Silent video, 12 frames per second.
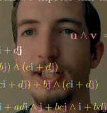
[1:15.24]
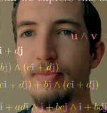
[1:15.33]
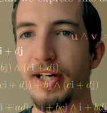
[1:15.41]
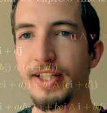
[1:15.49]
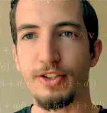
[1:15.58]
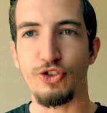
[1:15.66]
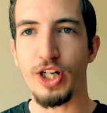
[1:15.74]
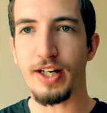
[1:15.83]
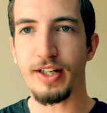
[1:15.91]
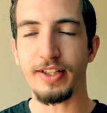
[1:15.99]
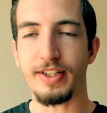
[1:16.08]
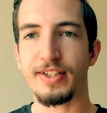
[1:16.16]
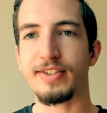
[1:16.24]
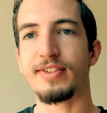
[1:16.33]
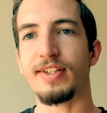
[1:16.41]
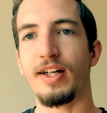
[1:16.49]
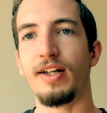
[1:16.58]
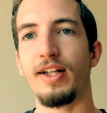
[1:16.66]
about the jargon
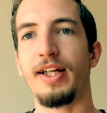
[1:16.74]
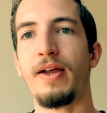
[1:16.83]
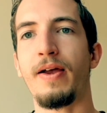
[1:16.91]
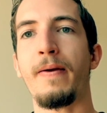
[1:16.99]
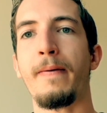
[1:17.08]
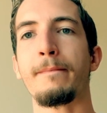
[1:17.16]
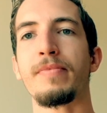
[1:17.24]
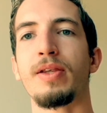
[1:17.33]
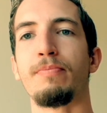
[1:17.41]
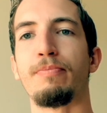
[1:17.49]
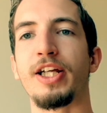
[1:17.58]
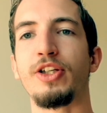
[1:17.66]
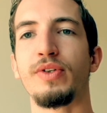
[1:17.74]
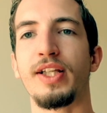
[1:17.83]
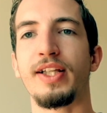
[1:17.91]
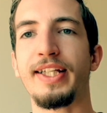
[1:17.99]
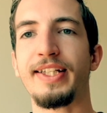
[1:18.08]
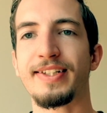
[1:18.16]
necessarily, but you'll at
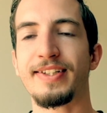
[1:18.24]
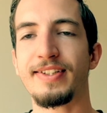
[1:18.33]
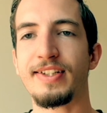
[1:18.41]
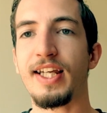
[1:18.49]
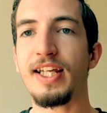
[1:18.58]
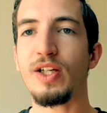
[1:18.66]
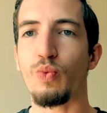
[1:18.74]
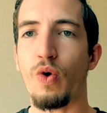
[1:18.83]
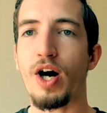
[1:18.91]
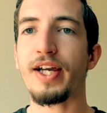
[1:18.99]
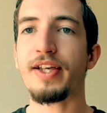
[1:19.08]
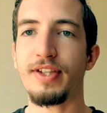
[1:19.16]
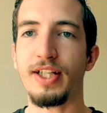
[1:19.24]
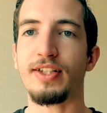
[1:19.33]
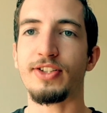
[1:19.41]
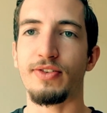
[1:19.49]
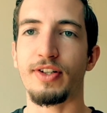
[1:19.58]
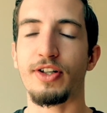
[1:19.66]
least see why
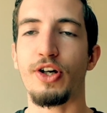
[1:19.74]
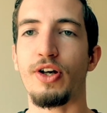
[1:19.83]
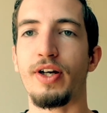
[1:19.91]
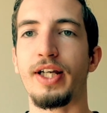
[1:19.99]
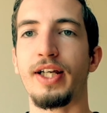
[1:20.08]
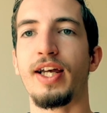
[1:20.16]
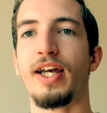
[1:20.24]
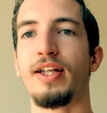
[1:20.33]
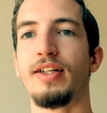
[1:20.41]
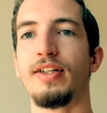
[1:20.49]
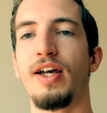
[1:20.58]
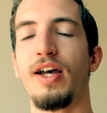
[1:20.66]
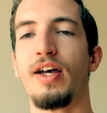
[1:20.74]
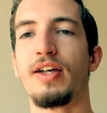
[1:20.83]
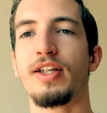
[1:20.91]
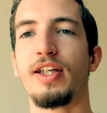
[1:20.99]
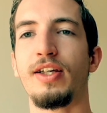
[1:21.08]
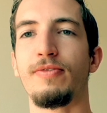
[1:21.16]
things are occurring and
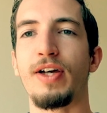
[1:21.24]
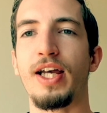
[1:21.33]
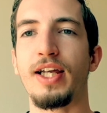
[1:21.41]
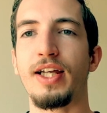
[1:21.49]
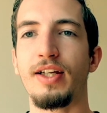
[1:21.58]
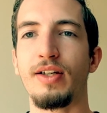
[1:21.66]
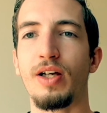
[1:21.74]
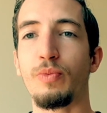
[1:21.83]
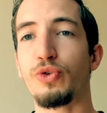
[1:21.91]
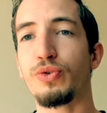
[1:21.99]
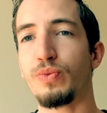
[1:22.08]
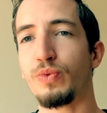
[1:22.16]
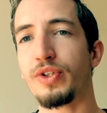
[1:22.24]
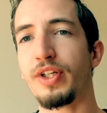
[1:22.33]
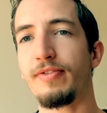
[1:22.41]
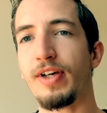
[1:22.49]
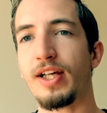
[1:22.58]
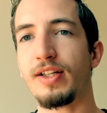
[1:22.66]
give a and we'll, we'll
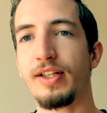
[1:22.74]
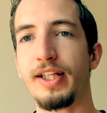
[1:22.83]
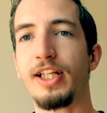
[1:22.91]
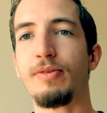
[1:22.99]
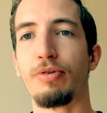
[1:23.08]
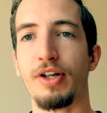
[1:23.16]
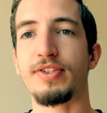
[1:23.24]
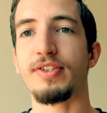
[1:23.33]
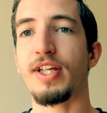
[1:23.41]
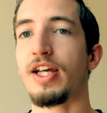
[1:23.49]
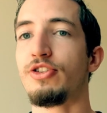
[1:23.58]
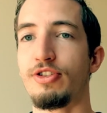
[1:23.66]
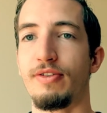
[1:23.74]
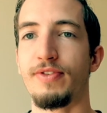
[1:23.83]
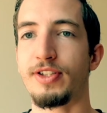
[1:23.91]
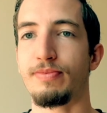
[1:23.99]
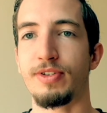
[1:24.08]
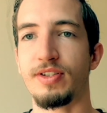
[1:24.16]
give a clean presentation of
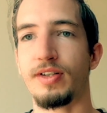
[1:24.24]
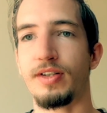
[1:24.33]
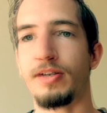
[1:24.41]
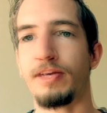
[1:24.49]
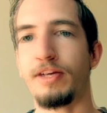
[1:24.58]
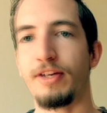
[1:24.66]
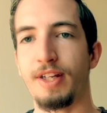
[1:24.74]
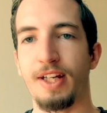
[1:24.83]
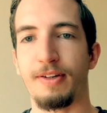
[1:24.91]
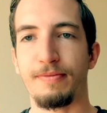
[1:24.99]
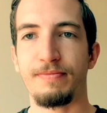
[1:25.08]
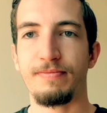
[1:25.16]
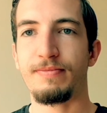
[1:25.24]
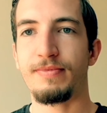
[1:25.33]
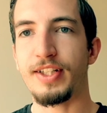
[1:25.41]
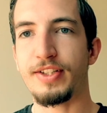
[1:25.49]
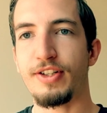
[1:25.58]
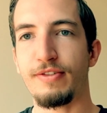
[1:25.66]
this material. Okay,
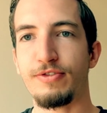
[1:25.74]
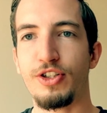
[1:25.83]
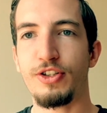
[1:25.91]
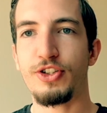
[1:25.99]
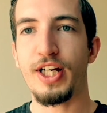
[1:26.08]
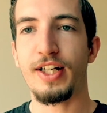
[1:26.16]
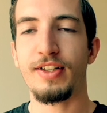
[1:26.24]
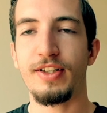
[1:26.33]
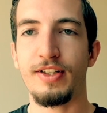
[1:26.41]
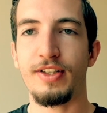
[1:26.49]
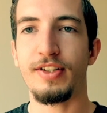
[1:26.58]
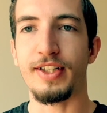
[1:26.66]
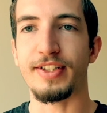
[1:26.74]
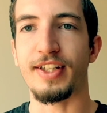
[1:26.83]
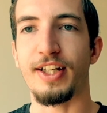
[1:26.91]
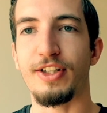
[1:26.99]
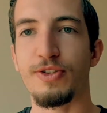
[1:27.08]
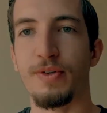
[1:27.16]
that's enough chit chat. Let's
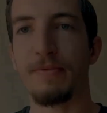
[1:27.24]
get into it.